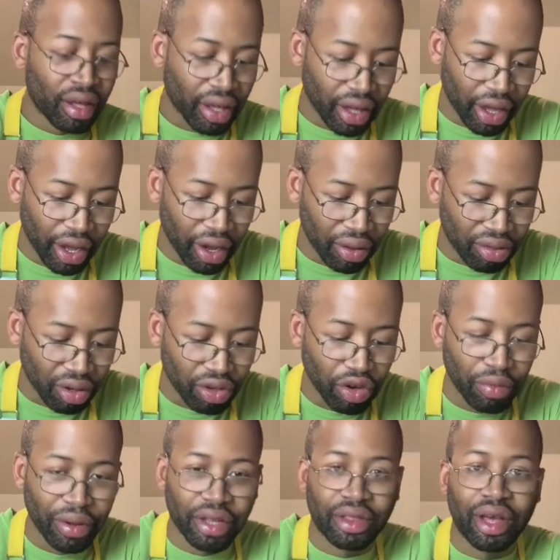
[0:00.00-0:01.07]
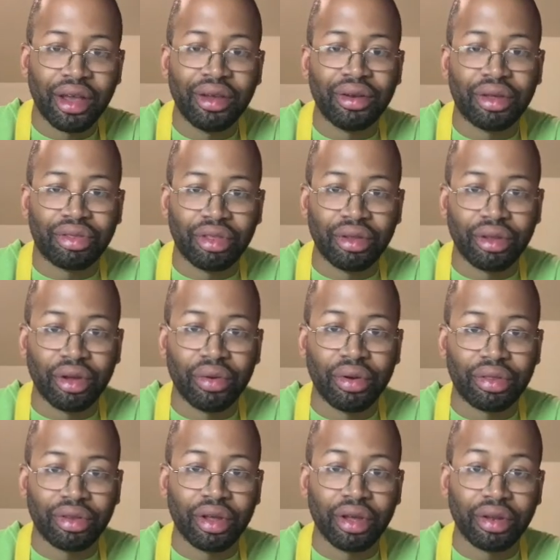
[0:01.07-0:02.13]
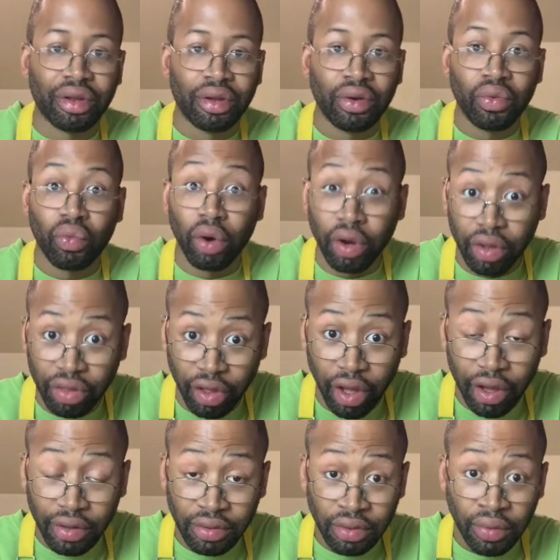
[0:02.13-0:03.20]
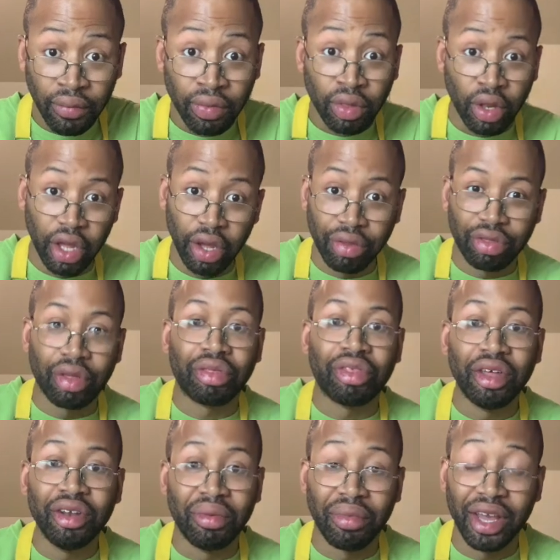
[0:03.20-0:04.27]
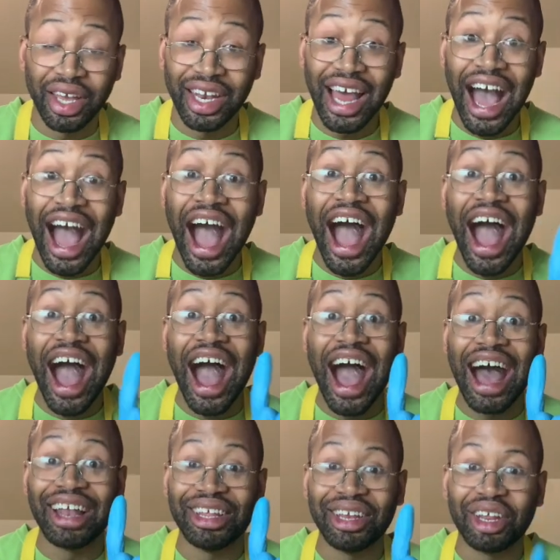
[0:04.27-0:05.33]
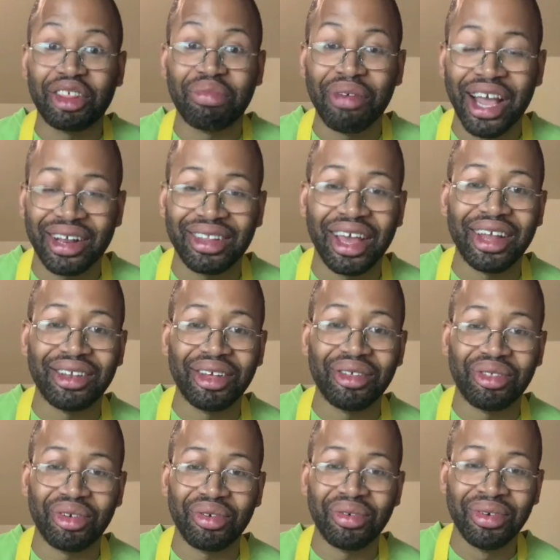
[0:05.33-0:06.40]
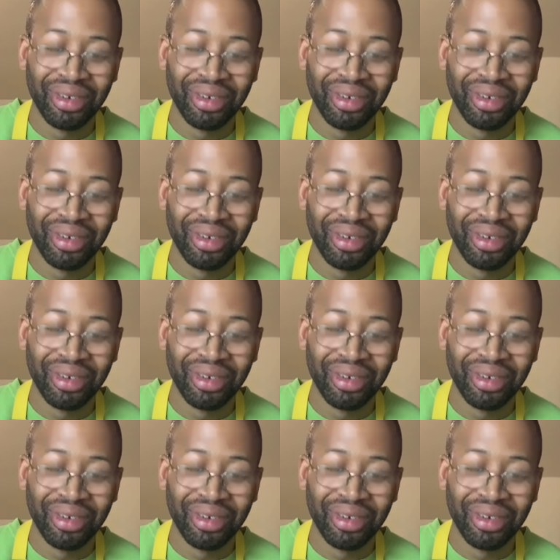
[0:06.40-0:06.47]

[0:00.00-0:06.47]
And there's a little bit of tanginess in there, isn't it? What is that? It's the cinnamon. Ah, didn't expect that, did you?